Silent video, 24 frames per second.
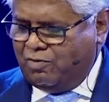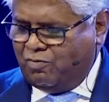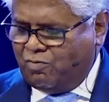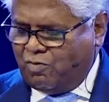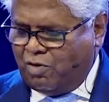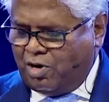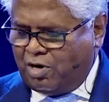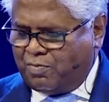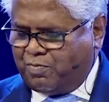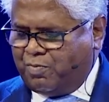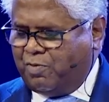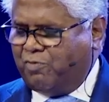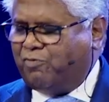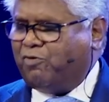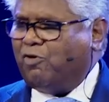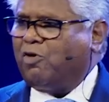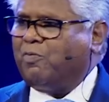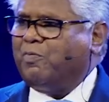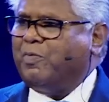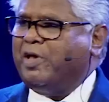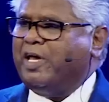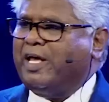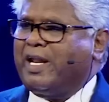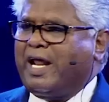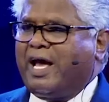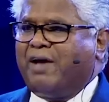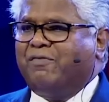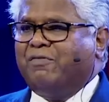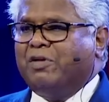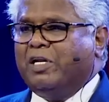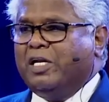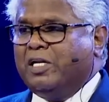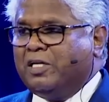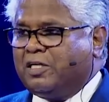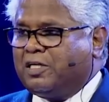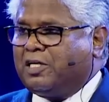Walk before me and I
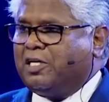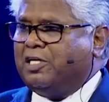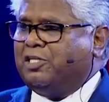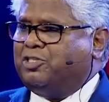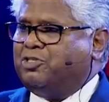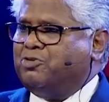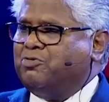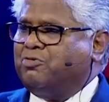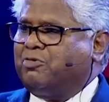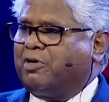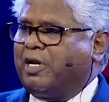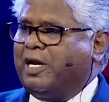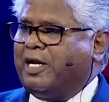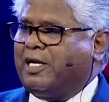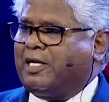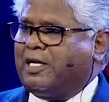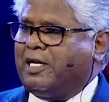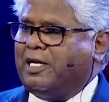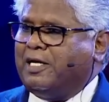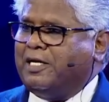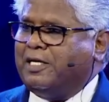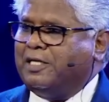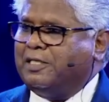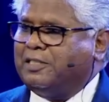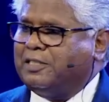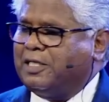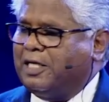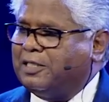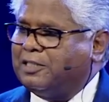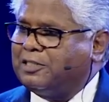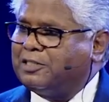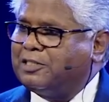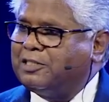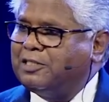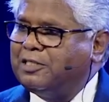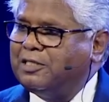will increase you greatly, he
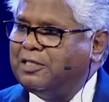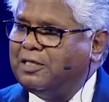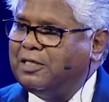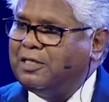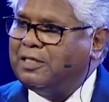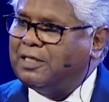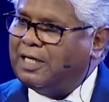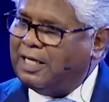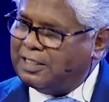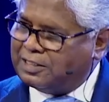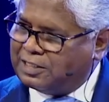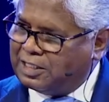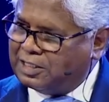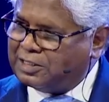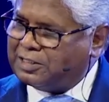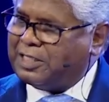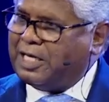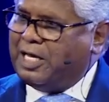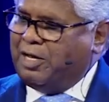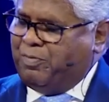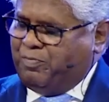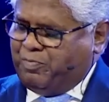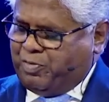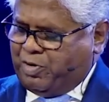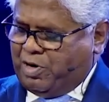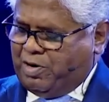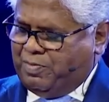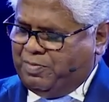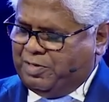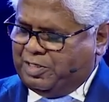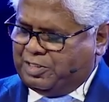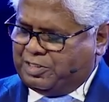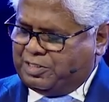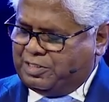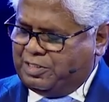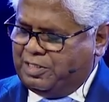says. That's the same
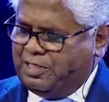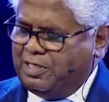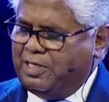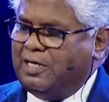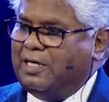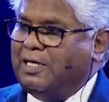promise.